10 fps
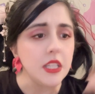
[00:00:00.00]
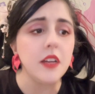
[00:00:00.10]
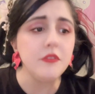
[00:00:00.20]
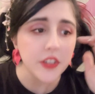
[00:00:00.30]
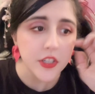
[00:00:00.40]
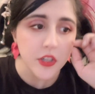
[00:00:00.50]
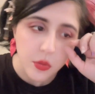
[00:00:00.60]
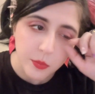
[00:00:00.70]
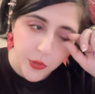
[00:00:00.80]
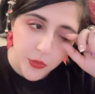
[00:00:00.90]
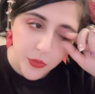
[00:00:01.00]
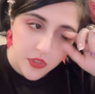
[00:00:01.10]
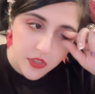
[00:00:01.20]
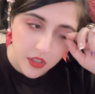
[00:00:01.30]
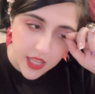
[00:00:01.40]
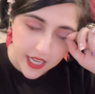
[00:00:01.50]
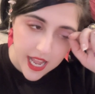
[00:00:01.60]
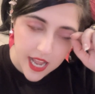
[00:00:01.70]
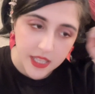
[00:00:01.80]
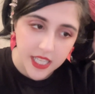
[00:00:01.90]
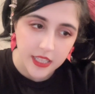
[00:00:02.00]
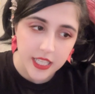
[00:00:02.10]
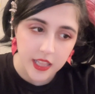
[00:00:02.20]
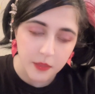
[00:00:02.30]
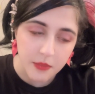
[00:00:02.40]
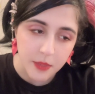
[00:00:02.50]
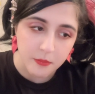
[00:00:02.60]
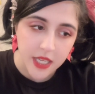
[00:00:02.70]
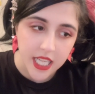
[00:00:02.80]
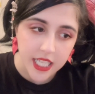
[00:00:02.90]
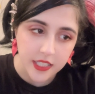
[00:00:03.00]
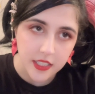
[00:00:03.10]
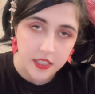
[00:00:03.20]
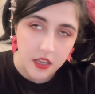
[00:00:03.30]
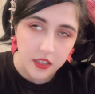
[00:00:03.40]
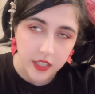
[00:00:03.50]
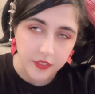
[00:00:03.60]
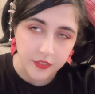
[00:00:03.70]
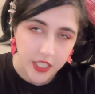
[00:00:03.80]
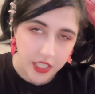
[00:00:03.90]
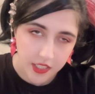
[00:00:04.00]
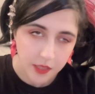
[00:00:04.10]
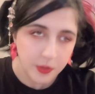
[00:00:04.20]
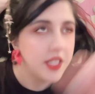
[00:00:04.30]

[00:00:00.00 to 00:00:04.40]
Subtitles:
I'm Virgo moon, so like I'm like that, like my mind is all like fucked up.